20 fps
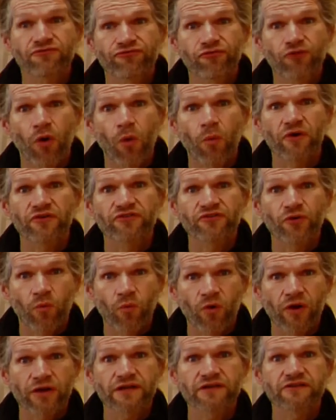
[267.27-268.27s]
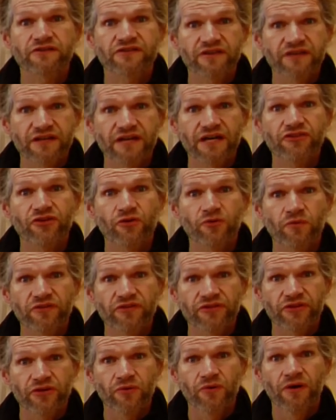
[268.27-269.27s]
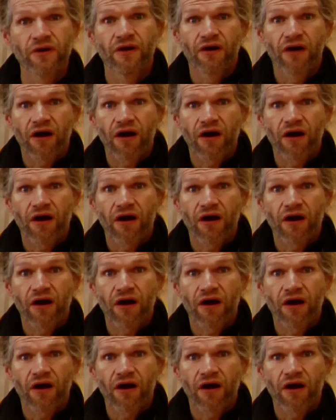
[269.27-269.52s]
forward to working together with you